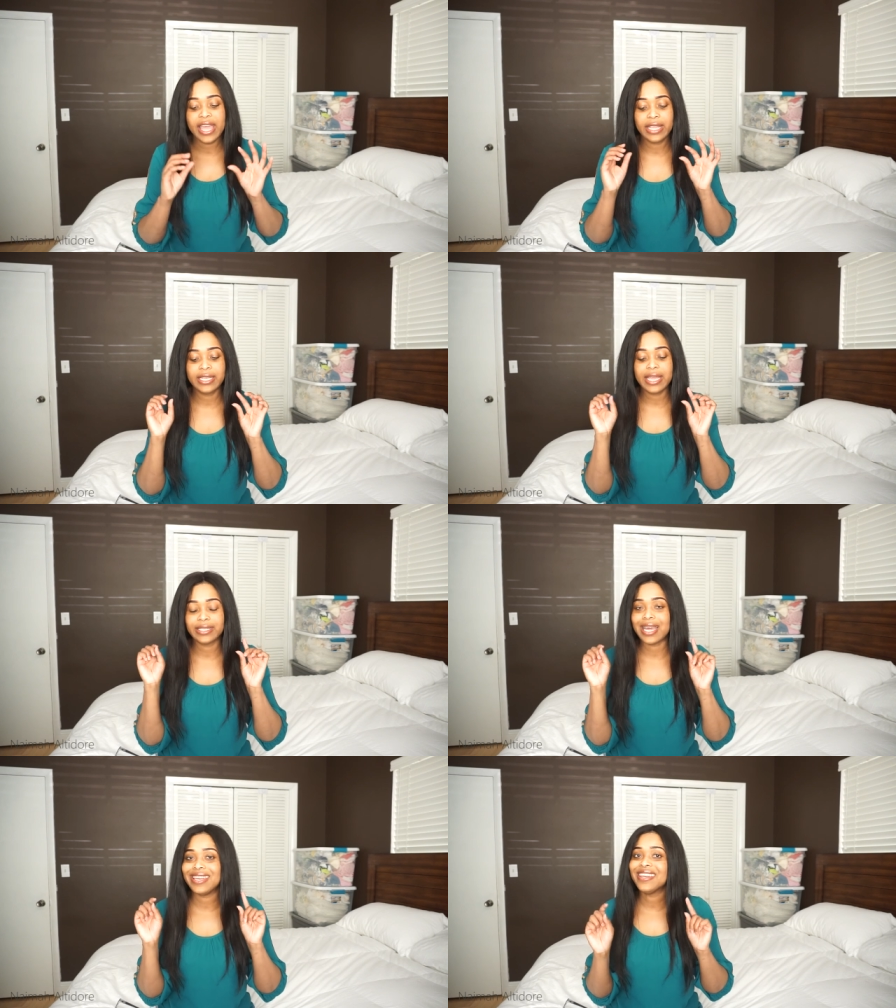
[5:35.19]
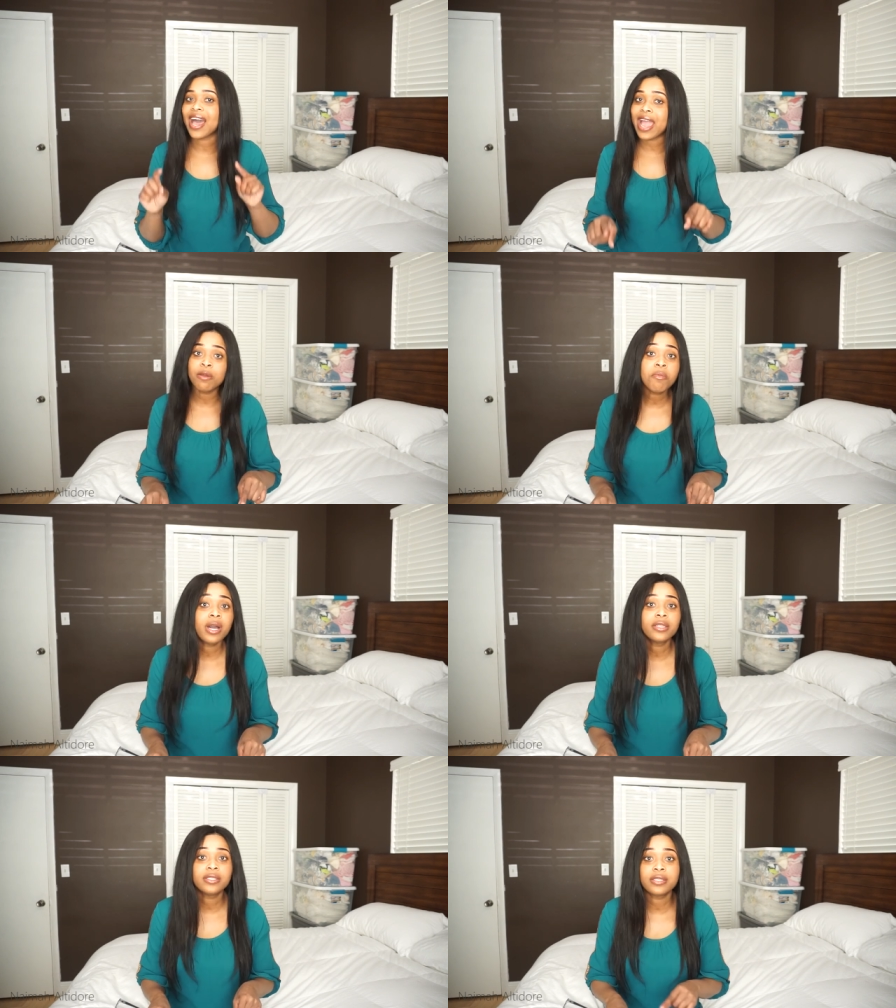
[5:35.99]
It takes nine
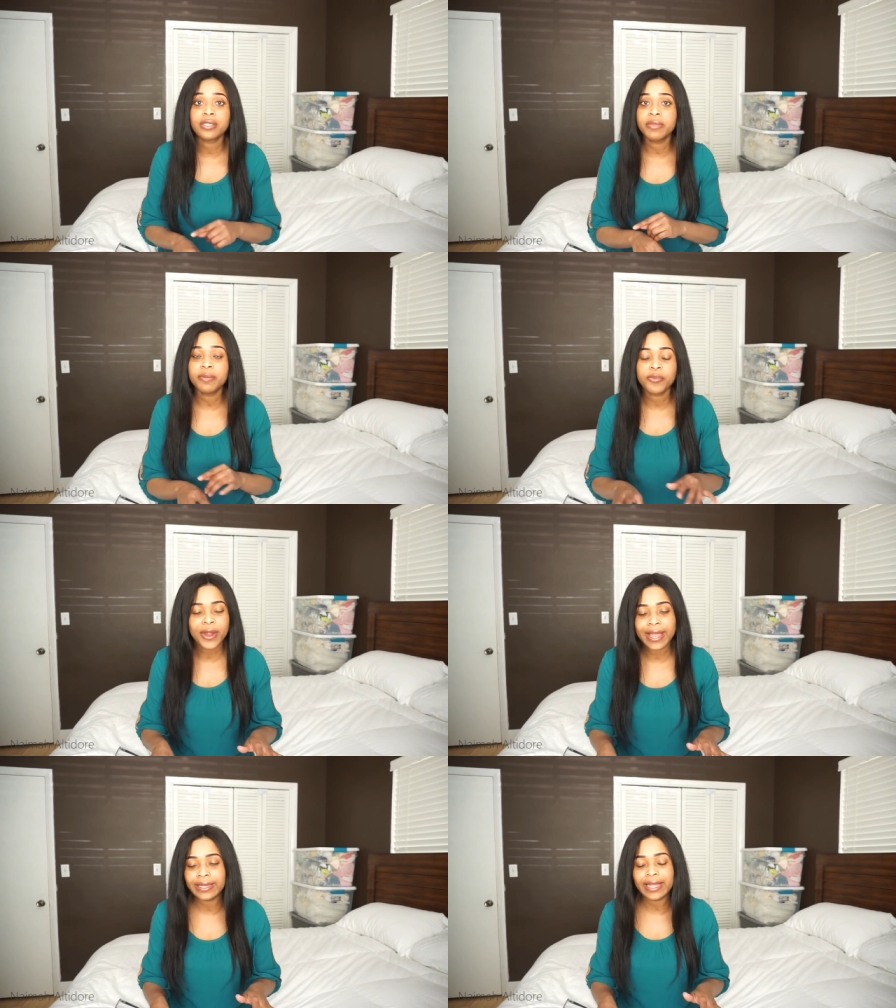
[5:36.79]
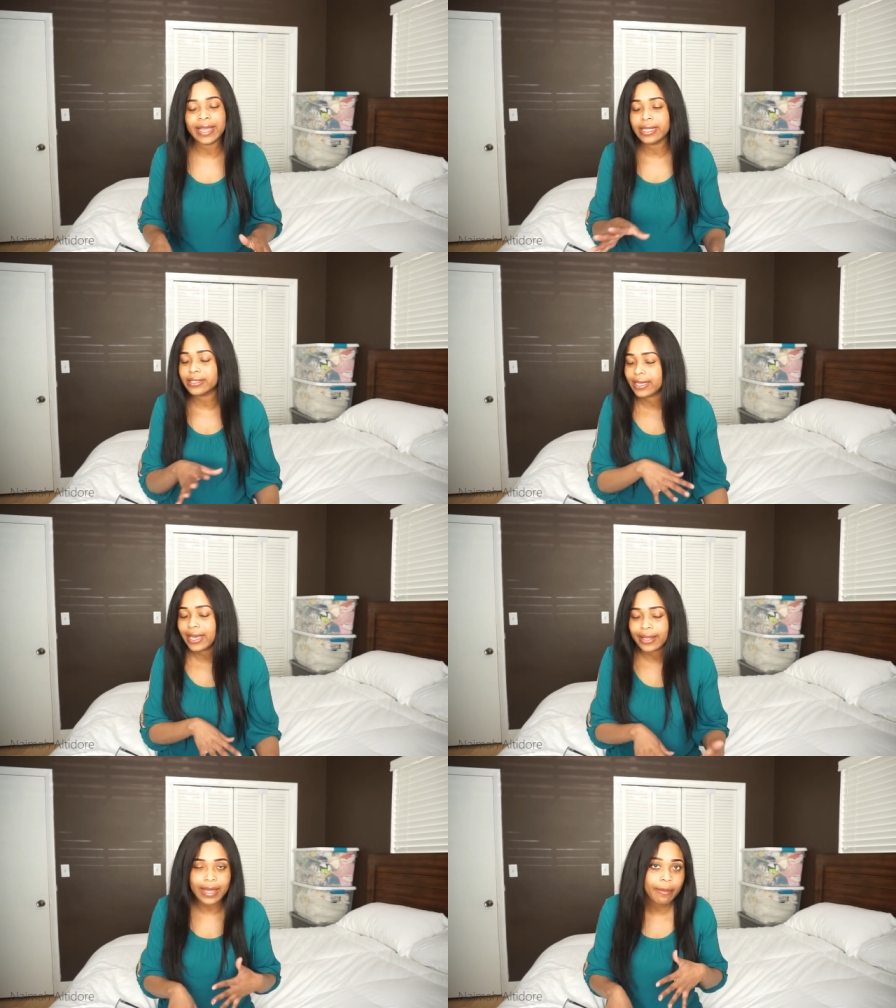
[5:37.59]
months to be pregnant and to
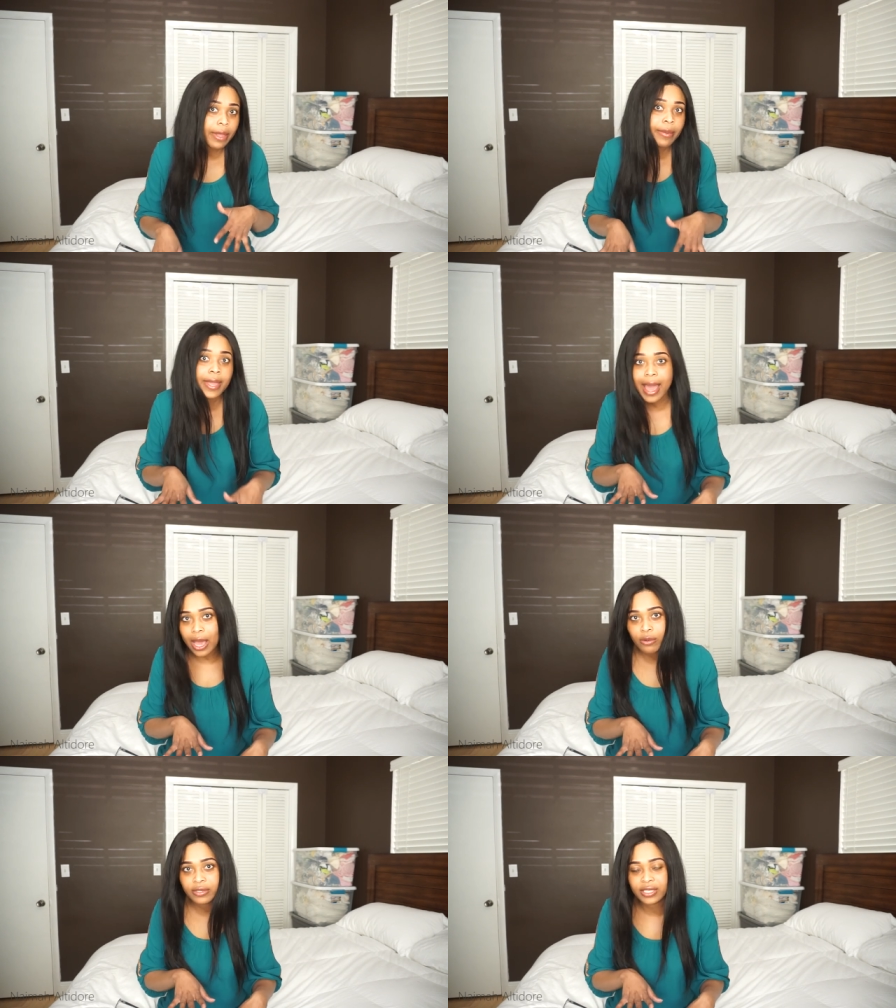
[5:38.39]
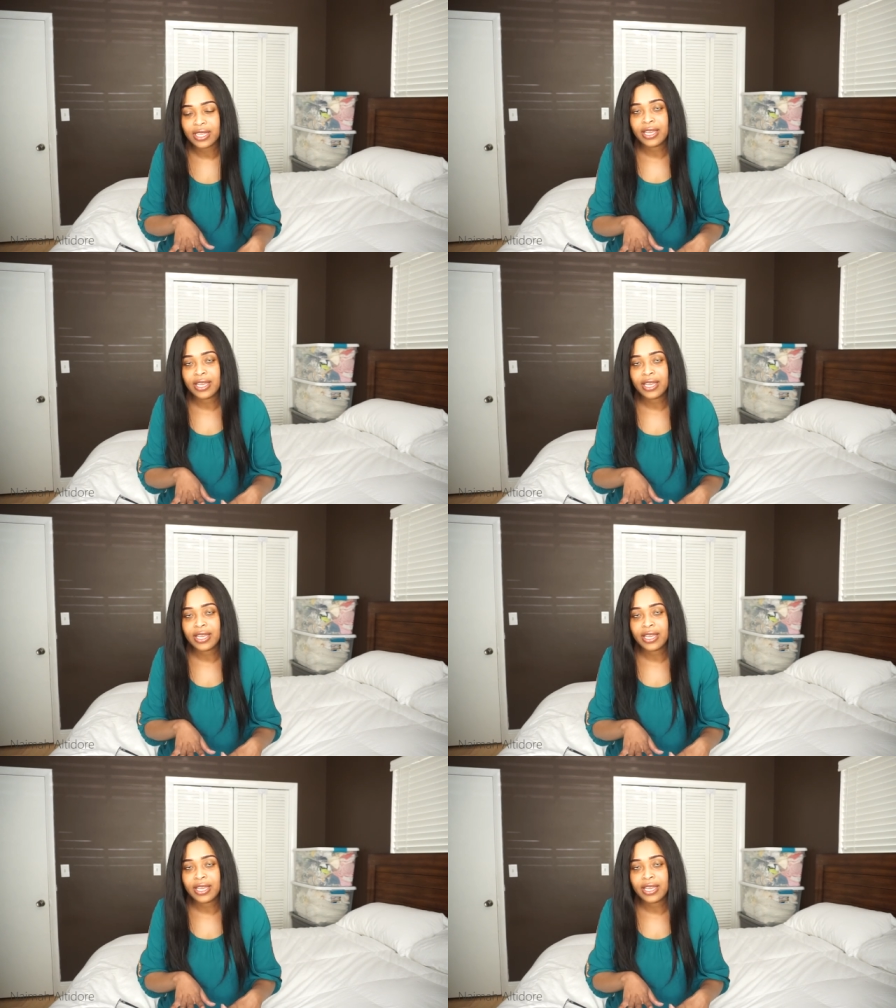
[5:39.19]
get that baby out,